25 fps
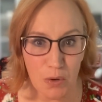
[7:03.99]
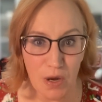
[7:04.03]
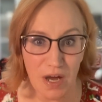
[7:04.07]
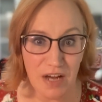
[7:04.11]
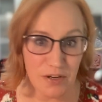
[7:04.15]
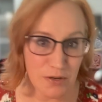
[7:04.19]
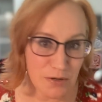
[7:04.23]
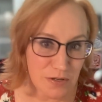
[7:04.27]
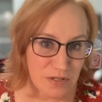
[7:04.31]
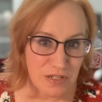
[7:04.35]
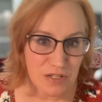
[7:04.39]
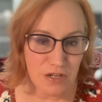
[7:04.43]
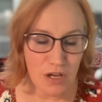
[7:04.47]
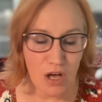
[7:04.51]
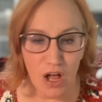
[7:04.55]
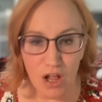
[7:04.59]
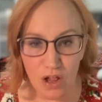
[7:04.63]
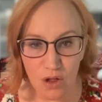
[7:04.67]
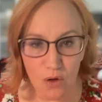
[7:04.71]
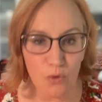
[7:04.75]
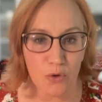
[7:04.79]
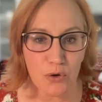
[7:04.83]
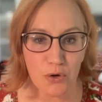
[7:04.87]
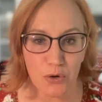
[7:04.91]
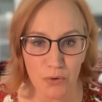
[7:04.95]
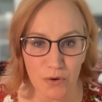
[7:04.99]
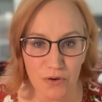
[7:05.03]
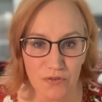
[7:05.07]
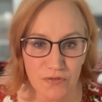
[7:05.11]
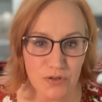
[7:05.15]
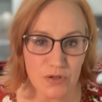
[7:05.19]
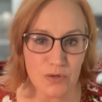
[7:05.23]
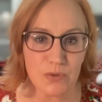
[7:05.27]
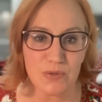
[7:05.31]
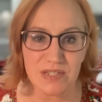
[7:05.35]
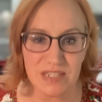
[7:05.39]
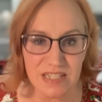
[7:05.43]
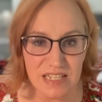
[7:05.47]
I'll order a
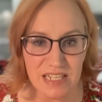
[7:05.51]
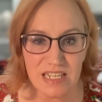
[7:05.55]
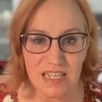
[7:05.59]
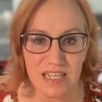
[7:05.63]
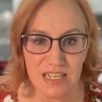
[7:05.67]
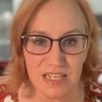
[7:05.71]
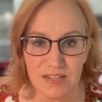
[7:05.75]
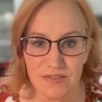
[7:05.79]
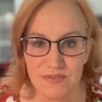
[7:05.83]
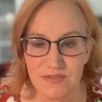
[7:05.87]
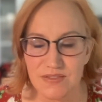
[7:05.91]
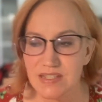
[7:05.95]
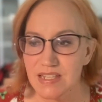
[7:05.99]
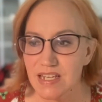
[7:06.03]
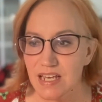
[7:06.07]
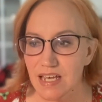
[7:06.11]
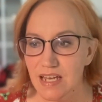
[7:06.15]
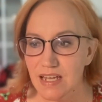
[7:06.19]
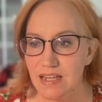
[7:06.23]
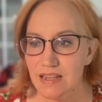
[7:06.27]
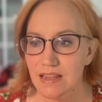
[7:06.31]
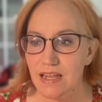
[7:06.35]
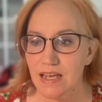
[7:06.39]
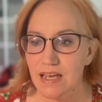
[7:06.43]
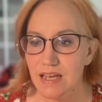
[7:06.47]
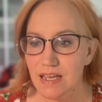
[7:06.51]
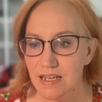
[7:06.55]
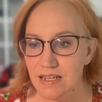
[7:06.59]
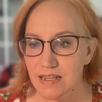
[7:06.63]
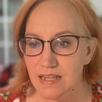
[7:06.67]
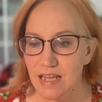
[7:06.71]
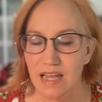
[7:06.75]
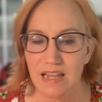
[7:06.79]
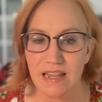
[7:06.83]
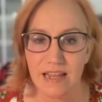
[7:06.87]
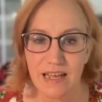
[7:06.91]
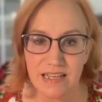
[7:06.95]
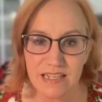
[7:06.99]
few sleeves, and then
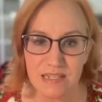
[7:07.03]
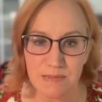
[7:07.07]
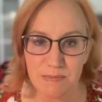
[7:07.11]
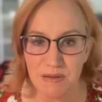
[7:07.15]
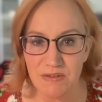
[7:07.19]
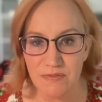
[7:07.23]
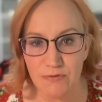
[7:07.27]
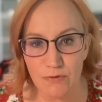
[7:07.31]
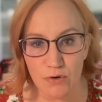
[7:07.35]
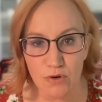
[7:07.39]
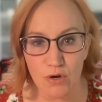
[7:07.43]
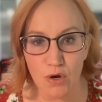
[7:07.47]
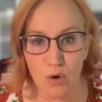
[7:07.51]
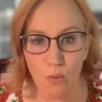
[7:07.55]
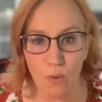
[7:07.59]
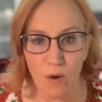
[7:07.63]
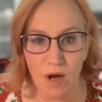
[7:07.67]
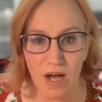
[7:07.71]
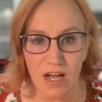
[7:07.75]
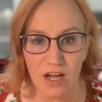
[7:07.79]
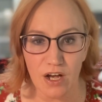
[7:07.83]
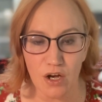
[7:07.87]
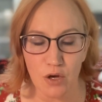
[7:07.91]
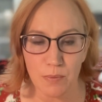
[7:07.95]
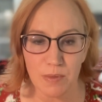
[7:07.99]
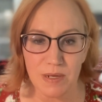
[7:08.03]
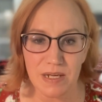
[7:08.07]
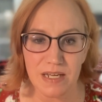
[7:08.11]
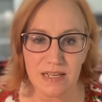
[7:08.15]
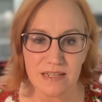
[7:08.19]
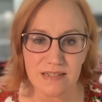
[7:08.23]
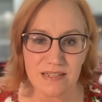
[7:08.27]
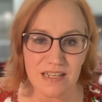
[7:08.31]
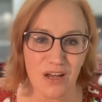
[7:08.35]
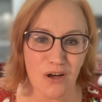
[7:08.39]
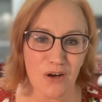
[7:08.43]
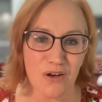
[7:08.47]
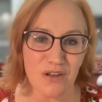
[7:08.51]
that lasts me for a while
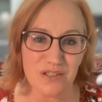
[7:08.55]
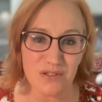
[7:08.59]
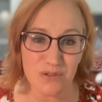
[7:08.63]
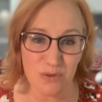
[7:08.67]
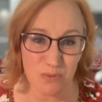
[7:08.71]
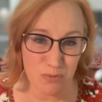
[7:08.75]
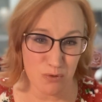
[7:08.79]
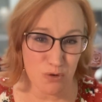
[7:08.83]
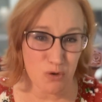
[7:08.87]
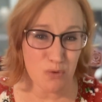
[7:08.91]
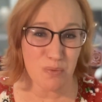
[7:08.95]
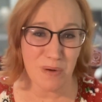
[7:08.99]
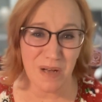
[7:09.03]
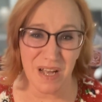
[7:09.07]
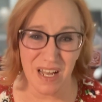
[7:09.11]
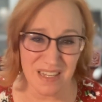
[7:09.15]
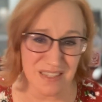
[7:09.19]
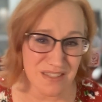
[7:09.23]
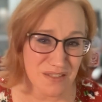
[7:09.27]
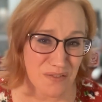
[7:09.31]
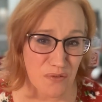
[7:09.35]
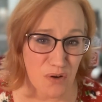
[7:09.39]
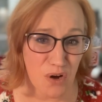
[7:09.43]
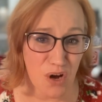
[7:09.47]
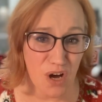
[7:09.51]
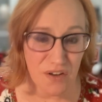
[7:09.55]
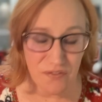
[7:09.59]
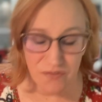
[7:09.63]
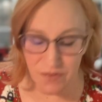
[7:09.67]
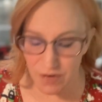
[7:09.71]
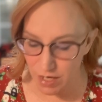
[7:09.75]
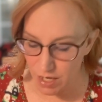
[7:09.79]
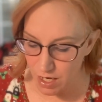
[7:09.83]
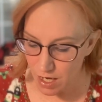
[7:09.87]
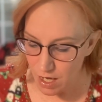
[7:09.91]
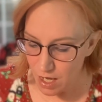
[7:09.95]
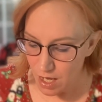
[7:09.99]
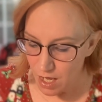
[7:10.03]
because I also brew pots of
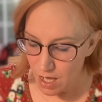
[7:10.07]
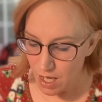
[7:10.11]
coffee.